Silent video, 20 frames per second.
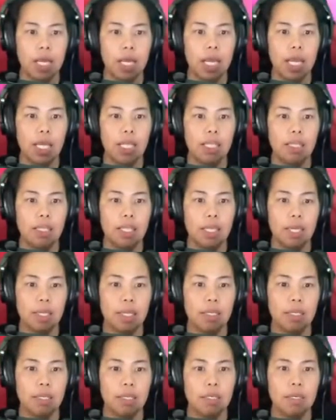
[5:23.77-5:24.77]
And
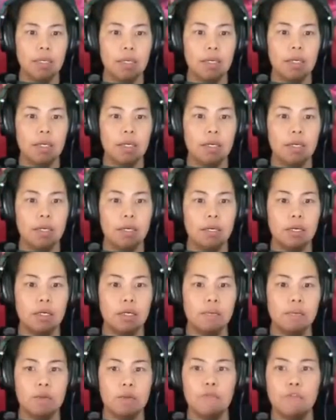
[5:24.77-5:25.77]
then
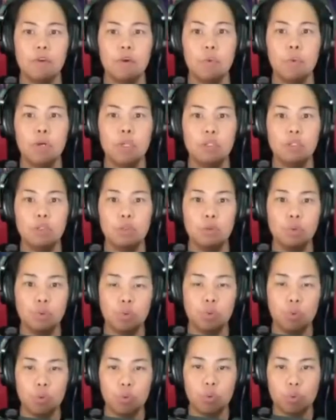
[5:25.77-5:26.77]
um, if you want
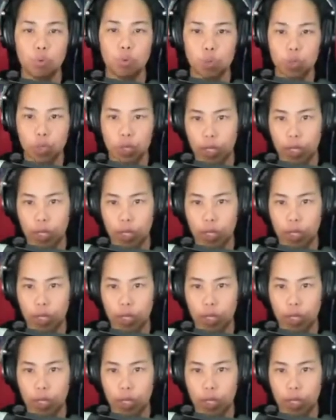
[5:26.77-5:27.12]
to